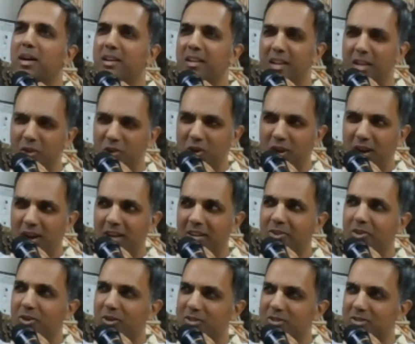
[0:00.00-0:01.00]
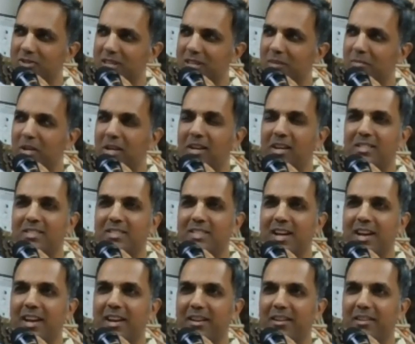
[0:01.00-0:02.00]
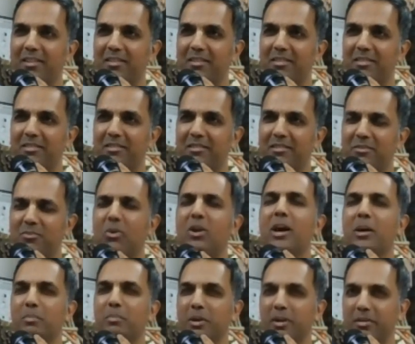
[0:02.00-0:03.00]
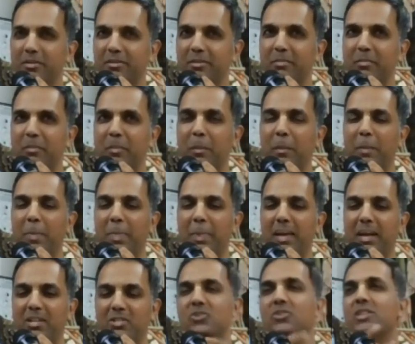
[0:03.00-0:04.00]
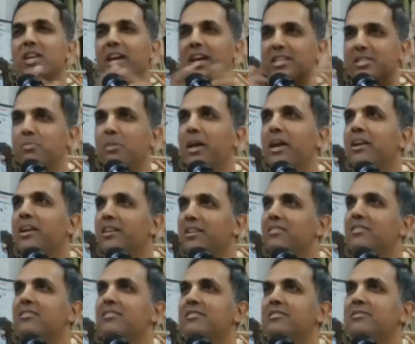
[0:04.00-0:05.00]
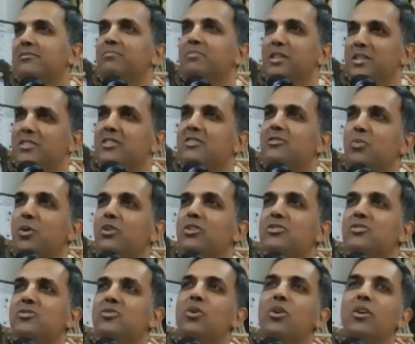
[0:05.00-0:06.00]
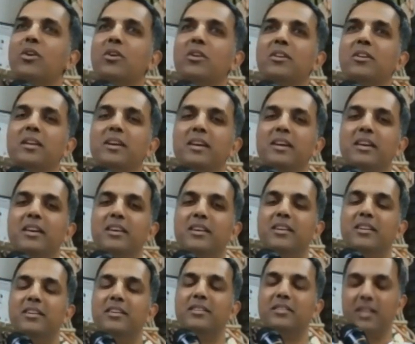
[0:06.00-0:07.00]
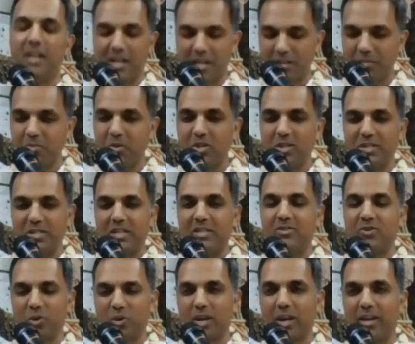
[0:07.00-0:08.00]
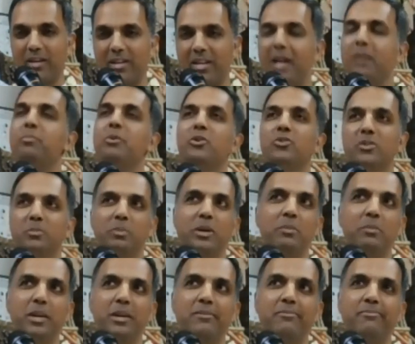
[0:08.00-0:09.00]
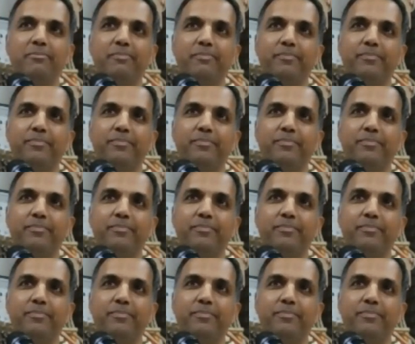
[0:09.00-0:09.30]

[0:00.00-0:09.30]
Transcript: but in your heart you also seem a little sad. What happened? So they explained, this is what is going on. Narad Muni says, okay, take me to the baby.